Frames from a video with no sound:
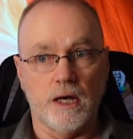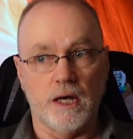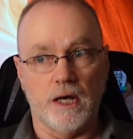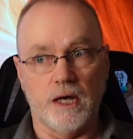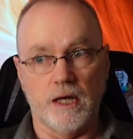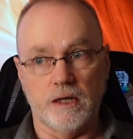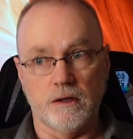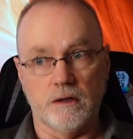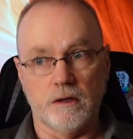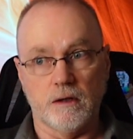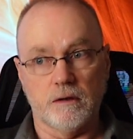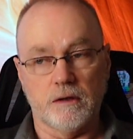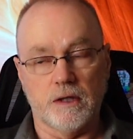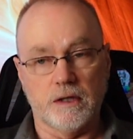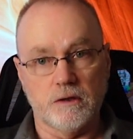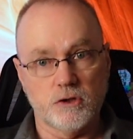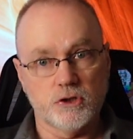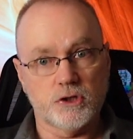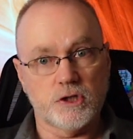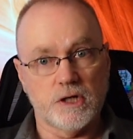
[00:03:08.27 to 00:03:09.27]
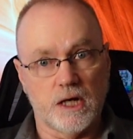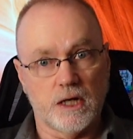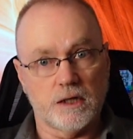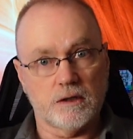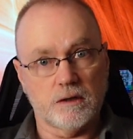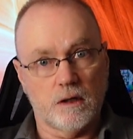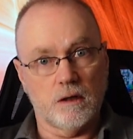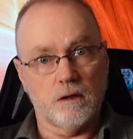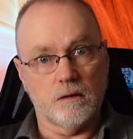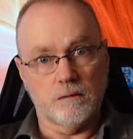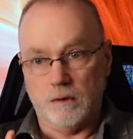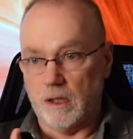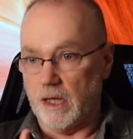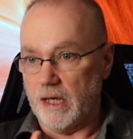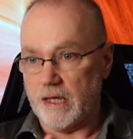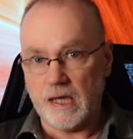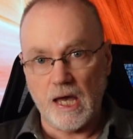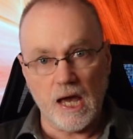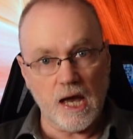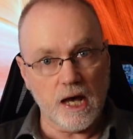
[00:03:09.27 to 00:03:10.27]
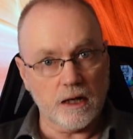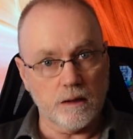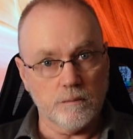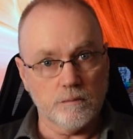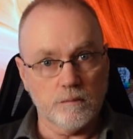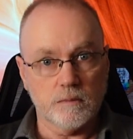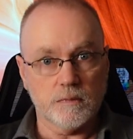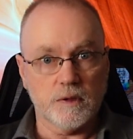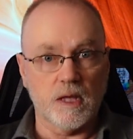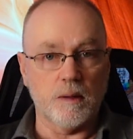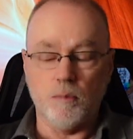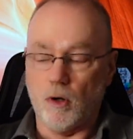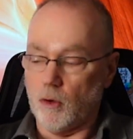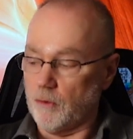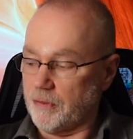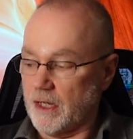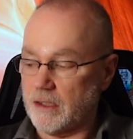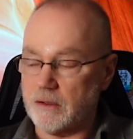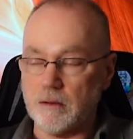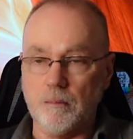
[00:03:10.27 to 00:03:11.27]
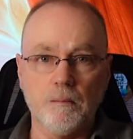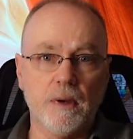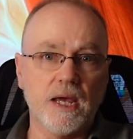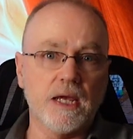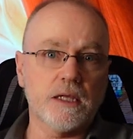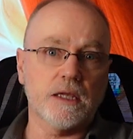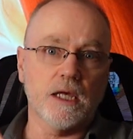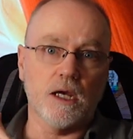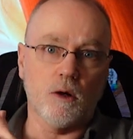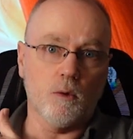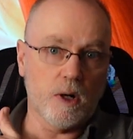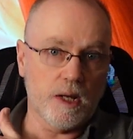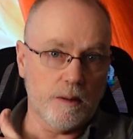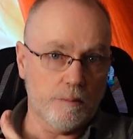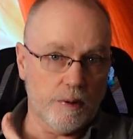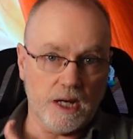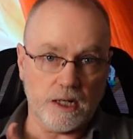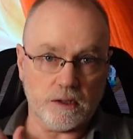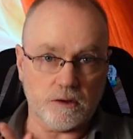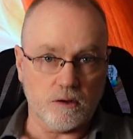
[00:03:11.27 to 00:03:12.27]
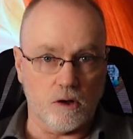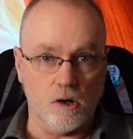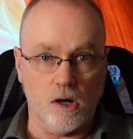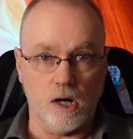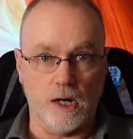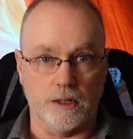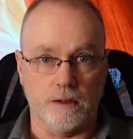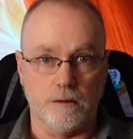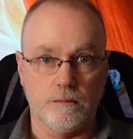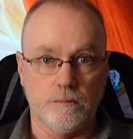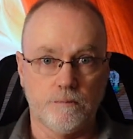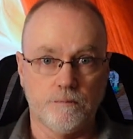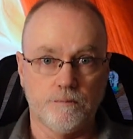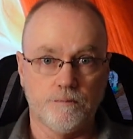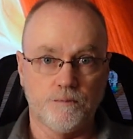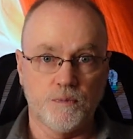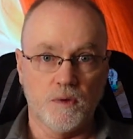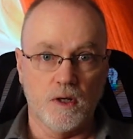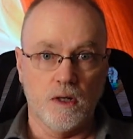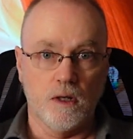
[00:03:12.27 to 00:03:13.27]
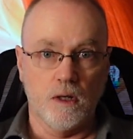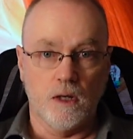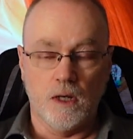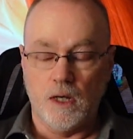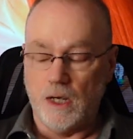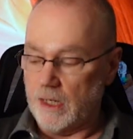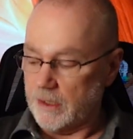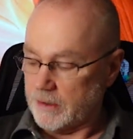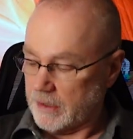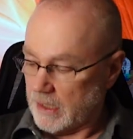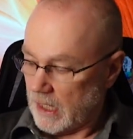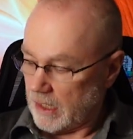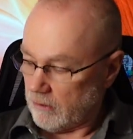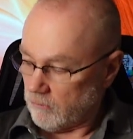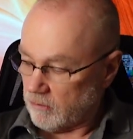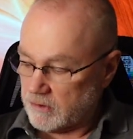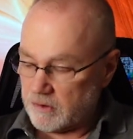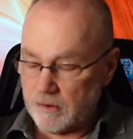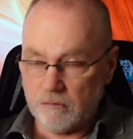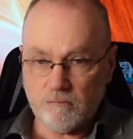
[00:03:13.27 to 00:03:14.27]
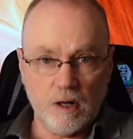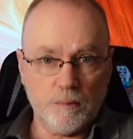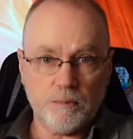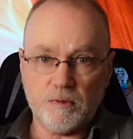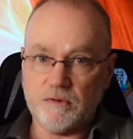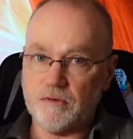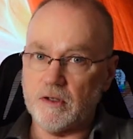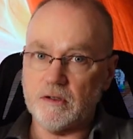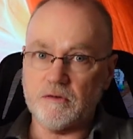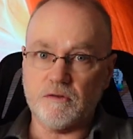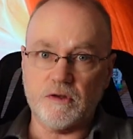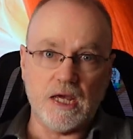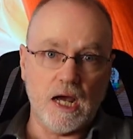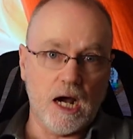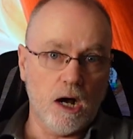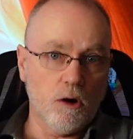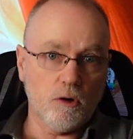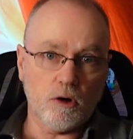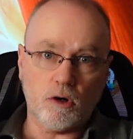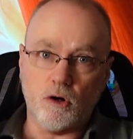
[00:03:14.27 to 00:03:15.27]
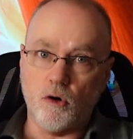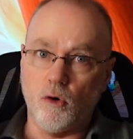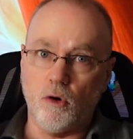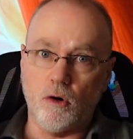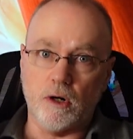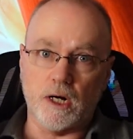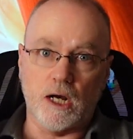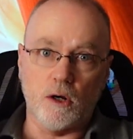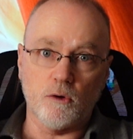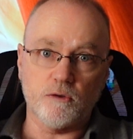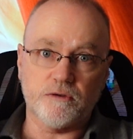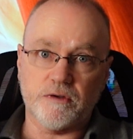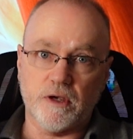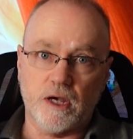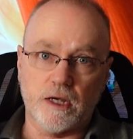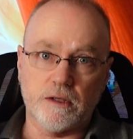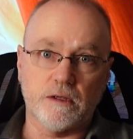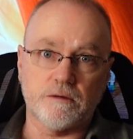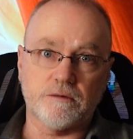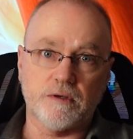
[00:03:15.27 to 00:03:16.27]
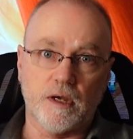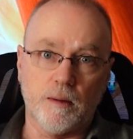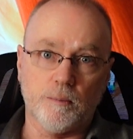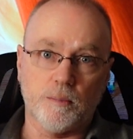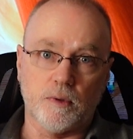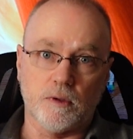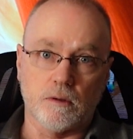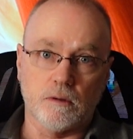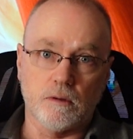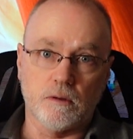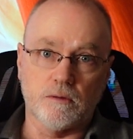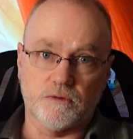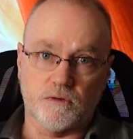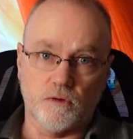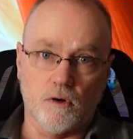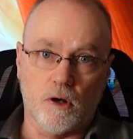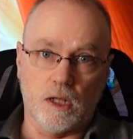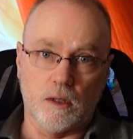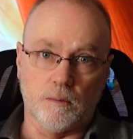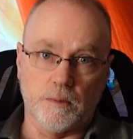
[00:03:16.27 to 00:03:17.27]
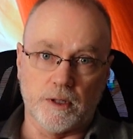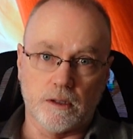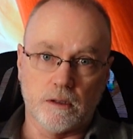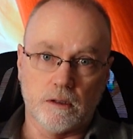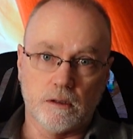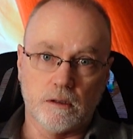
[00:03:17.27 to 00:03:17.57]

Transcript: And she had to, like Adam, they both had to make their way back to God. And that represents the outer court outside the temple of Solomon.